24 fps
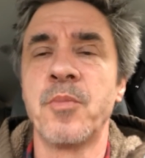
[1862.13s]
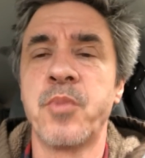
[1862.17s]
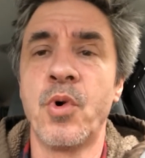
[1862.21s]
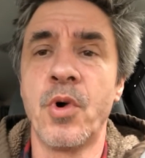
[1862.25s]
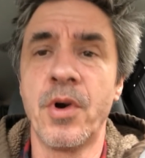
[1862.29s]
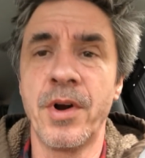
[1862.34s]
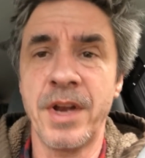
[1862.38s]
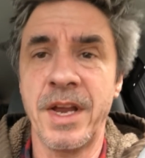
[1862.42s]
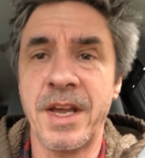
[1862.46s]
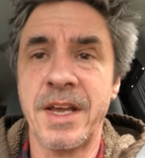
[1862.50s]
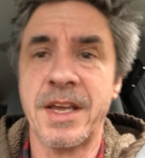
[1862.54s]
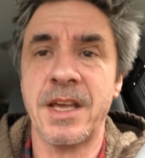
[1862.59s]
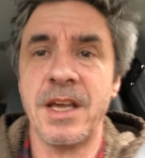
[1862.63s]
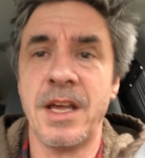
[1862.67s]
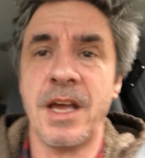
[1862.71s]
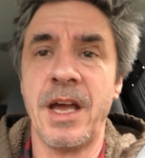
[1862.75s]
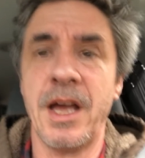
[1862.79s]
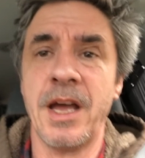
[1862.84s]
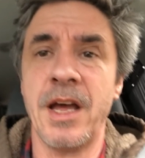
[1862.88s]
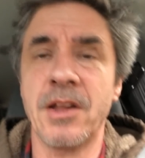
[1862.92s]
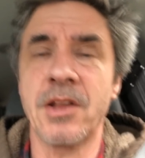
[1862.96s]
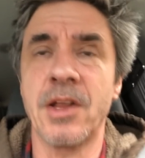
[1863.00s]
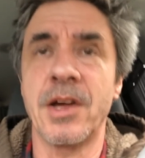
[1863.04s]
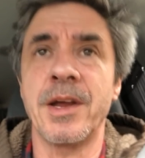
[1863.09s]
Poor Nikki
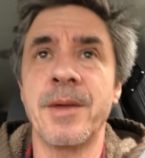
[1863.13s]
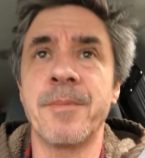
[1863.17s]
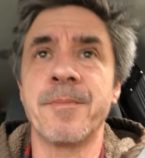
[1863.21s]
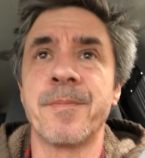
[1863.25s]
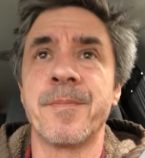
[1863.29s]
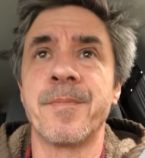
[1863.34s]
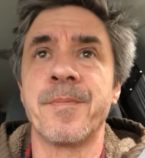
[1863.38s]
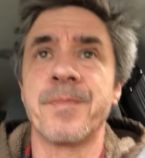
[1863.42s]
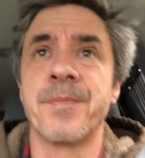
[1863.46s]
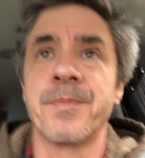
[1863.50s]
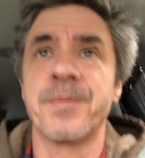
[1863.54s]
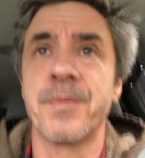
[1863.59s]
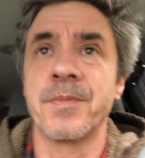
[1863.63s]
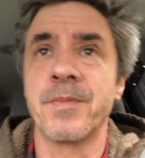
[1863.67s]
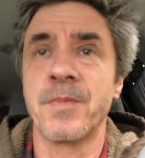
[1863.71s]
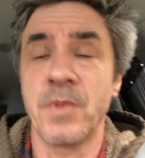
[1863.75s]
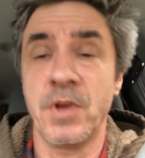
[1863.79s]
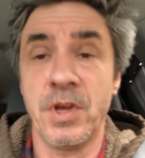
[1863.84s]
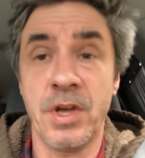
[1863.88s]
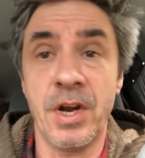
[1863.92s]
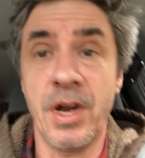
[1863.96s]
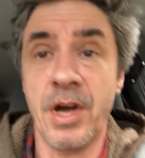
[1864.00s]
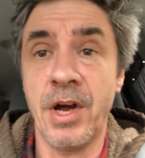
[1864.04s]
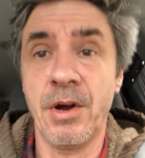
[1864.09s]
Haley,
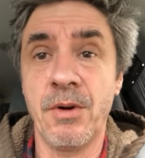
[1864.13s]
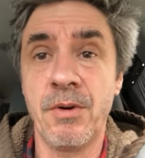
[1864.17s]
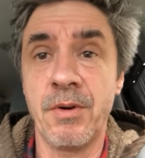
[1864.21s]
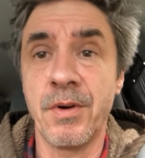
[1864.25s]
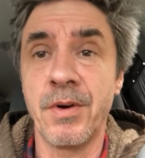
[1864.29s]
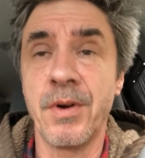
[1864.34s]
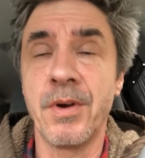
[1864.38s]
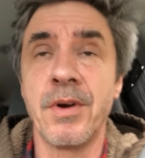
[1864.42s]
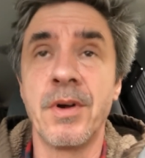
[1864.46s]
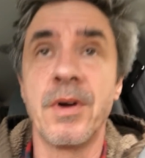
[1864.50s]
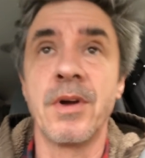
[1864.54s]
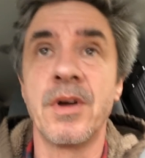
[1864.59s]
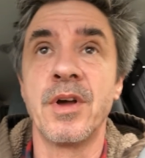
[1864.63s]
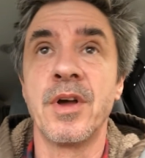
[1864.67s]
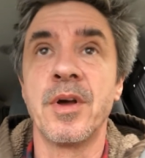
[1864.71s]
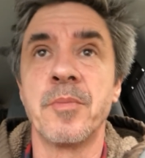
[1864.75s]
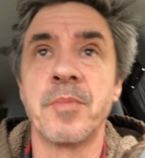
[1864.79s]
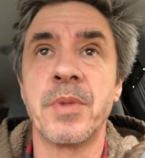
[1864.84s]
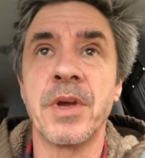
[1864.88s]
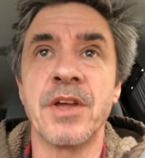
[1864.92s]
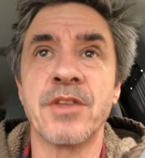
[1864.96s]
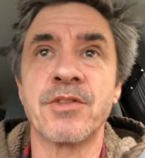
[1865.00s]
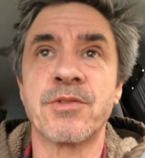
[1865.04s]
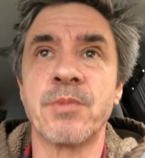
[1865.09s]
you know,
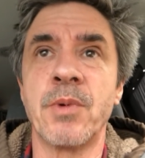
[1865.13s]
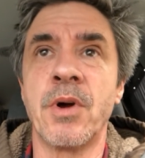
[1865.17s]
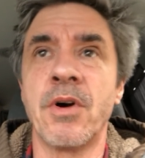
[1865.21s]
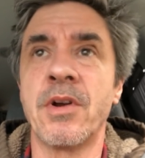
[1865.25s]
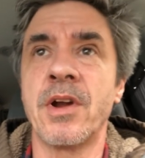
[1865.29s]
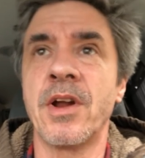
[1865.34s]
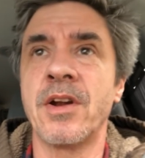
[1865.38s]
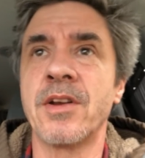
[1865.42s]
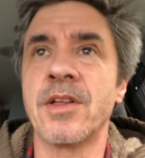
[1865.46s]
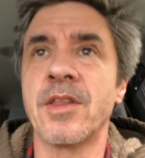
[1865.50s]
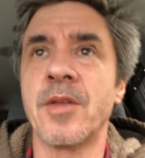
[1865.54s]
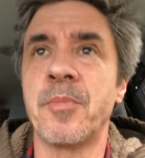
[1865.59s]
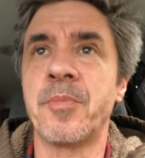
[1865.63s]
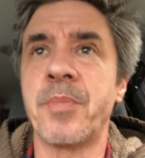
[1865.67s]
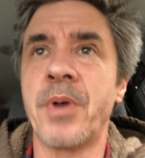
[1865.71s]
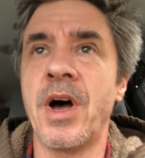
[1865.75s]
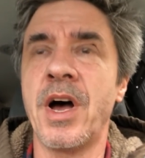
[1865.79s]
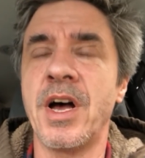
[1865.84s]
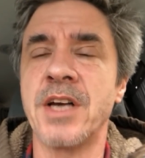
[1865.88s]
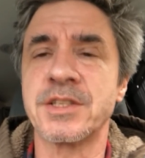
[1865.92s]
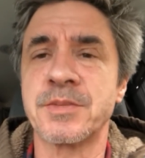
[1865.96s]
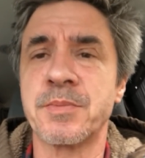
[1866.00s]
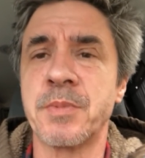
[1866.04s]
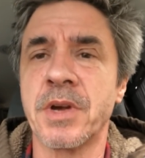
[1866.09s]
being thrown under the
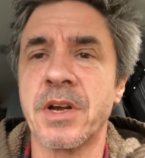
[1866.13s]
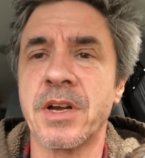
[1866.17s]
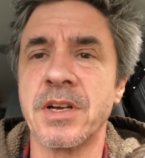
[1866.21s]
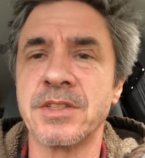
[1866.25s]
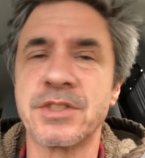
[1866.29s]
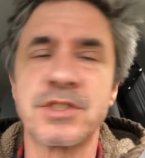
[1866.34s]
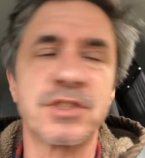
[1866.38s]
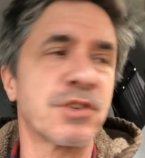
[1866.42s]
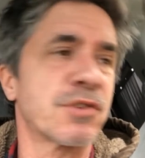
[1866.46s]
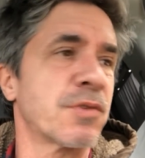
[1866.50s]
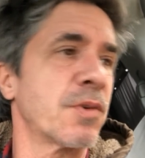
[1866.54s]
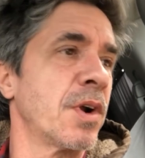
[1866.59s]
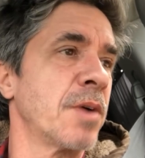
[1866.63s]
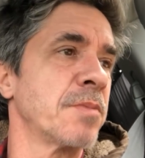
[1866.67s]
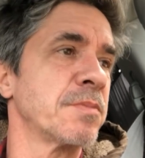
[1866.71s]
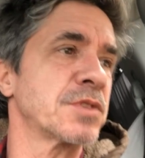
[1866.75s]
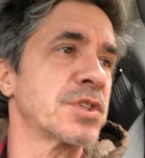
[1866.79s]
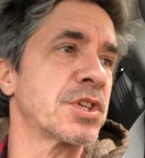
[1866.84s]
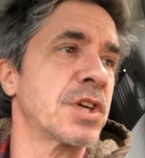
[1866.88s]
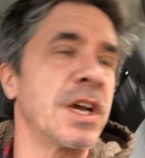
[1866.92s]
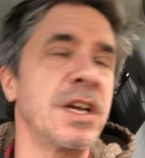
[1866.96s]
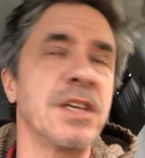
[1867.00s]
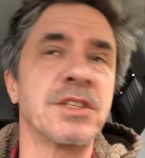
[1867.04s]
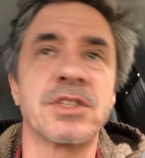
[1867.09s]
bus because
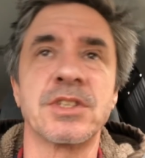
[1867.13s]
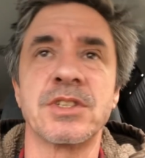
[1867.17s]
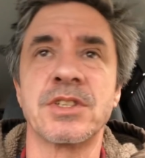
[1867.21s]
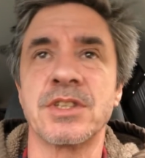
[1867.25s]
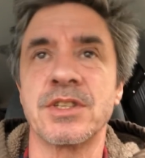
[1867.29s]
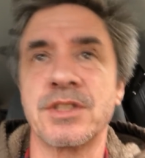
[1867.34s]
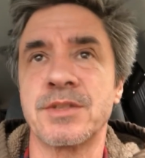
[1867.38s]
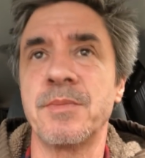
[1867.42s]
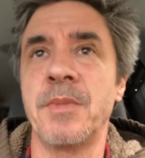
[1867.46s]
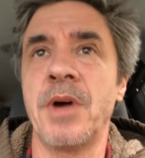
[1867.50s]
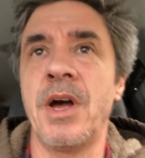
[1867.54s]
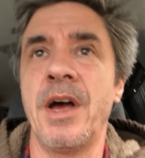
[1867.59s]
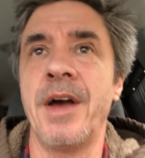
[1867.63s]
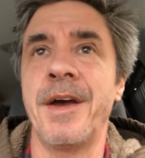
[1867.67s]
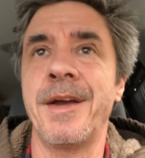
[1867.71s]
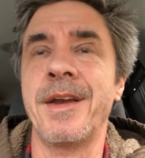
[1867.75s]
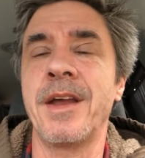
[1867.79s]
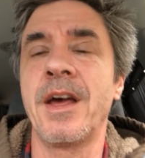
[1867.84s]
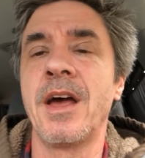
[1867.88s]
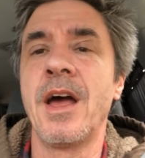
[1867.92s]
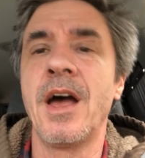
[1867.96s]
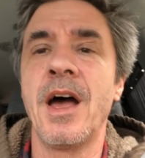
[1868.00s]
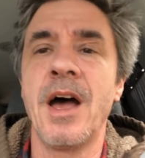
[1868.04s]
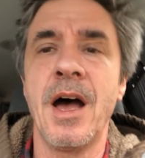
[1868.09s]
Trump changes his
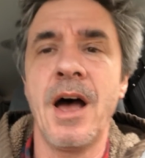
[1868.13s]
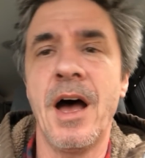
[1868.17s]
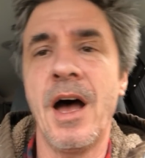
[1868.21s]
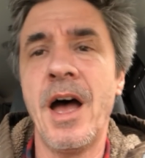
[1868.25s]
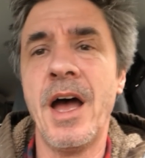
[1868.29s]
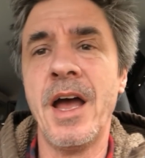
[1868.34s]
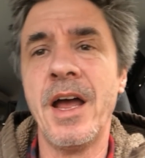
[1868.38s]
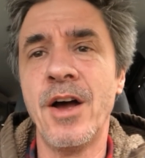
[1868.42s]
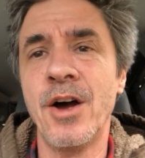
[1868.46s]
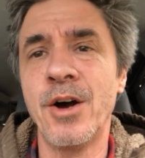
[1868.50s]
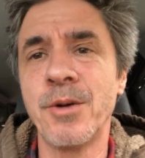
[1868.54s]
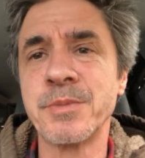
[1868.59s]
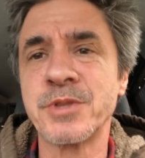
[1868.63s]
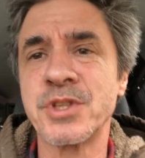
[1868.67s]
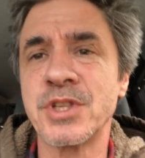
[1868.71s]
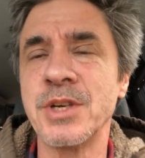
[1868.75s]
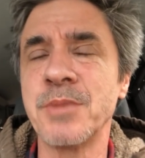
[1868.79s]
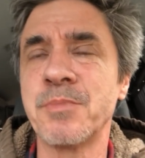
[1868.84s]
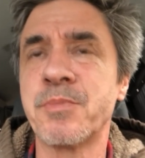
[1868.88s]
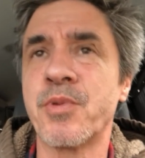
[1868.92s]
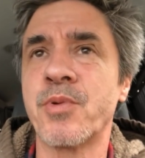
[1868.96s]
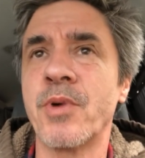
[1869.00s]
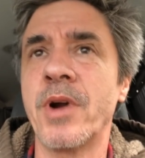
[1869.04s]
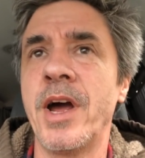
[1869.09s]
mind. I hope
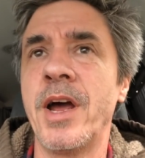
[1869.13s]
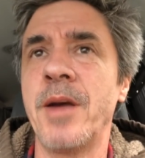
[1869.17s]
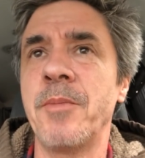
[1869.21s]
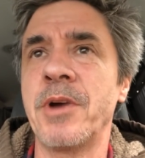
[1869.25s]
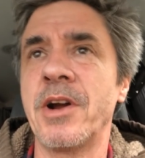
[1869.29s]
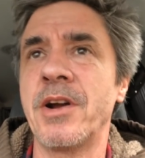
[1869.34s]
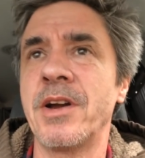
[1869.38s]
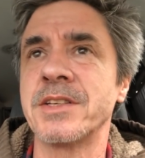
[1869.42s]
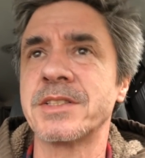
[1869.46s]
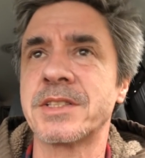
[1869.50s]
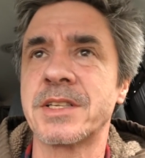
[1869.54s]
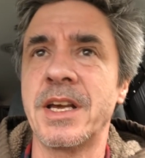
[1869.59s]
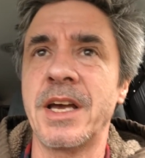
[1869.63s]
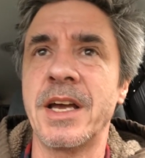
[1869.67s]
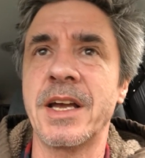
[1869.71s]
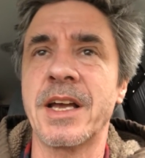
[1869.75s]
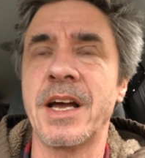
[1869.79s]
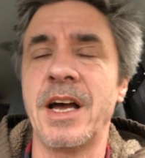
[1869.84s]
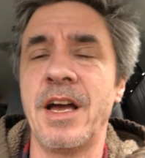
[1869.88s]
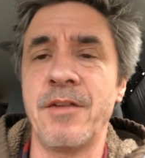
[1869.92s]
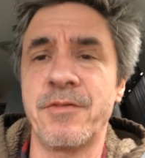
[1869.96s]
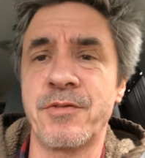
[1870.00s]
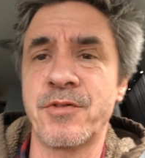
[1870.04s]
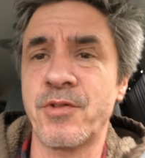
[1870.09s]
she primaries
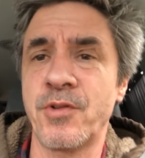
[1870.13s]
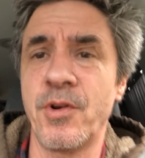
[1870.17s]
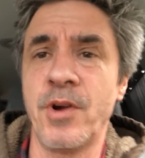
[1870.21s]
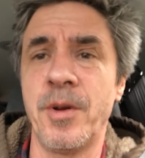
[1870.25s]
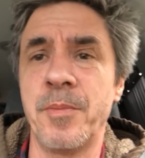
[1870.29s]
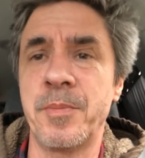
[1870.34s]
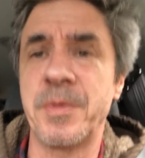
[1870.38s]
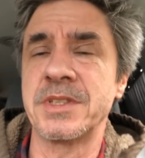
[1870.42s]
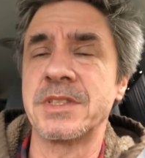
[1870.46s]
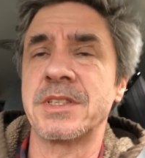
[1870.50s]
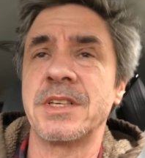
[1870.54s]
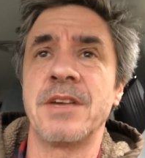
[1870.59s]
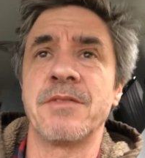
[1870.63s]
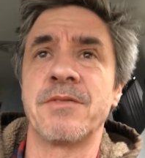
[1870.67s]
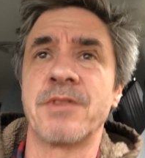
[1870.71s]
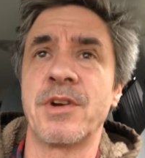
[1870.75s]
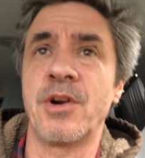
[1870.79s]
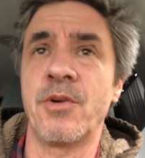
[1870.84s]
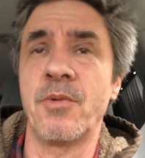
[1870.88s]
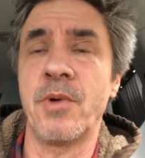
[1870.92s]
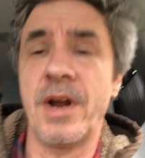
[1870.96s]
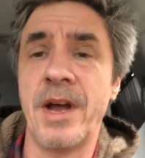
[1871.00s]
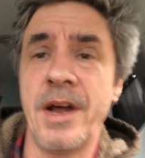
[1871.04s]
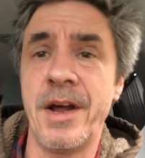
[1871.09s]
that guy if Trump is
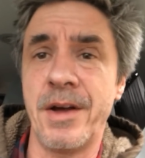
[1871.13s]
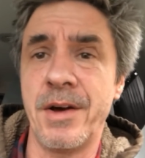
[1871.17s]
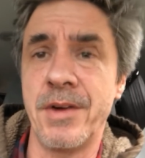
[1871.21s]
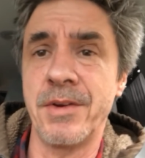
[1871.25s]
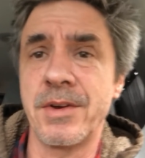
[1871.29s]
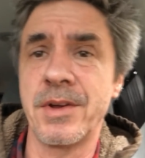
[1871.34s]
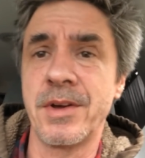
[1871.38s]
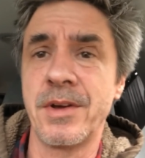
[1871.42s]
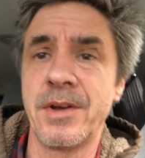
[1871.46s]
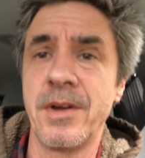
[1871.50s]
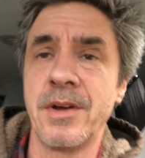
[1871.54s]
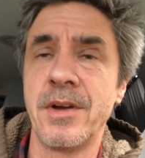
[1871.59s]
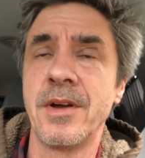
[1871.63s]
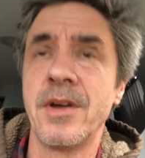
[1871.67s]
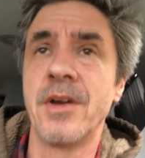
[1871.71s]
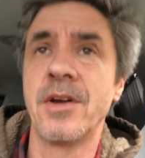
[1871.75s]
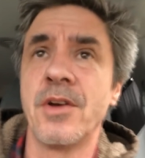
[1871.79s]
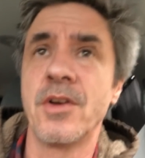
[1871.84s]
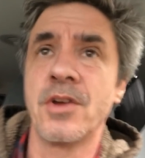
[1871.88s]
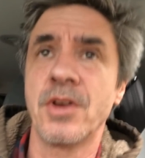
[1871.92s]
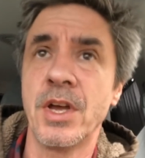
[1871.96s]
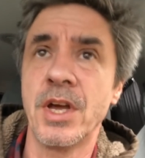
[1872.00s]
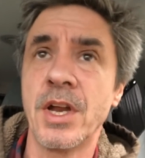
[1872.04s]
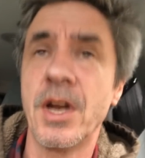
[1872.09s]
even
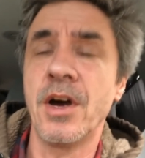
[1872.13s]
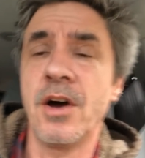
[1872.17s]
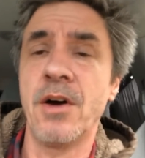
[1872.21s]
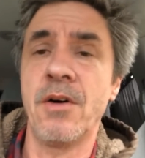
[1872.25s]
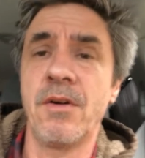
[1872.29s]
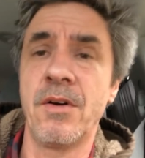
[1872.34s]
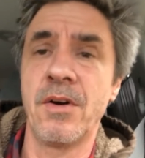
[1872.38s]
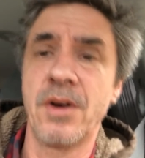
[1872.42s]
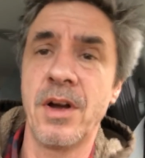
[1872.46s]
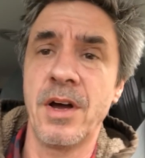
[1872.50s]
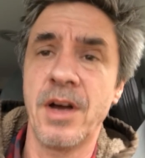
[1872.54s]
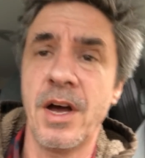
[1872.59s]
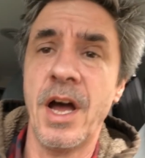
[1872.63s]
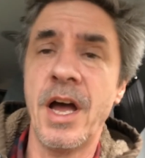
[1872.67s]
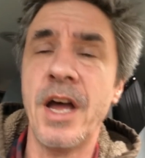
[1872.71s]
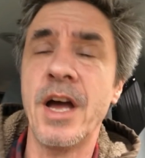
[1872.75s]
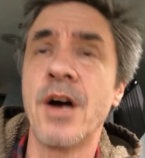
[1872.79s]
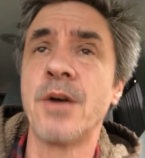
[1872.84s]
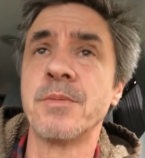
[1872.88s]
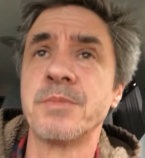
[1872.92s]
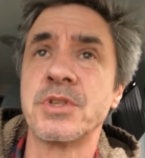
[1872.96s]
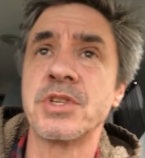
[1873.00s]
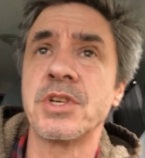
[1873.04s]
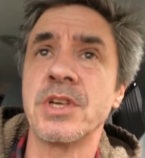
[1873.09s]
around. You know, I
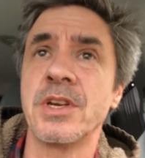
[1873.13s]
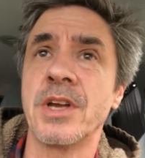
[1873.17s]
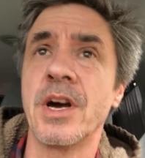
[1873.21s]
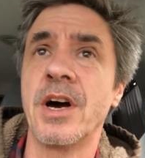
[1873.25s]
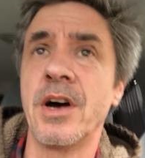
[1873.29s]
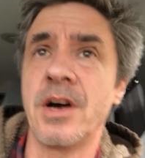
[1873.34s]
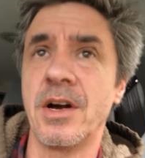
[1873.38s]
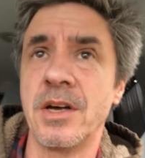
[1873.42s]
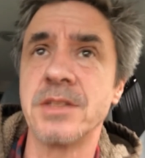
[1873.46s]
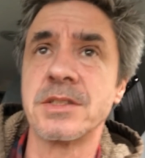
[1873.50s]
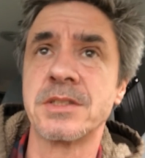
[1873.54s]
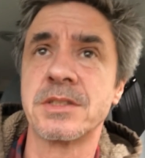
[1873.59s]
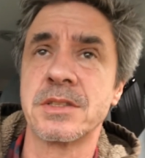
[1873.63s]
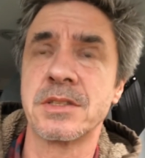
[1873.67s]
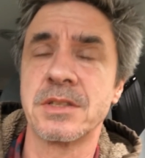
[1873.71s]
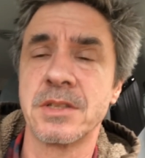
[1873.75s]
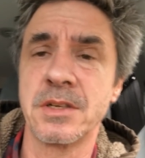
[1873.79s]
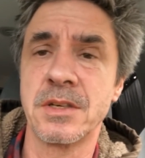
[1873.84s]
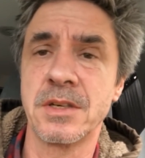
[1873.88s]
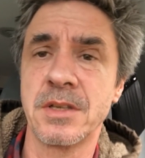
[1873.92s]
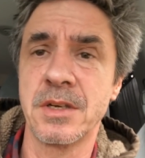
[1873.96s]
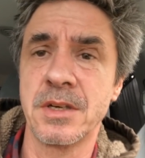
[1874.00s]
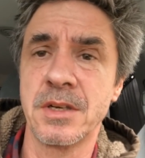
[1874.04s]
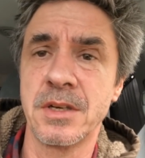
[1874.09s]
hope she does.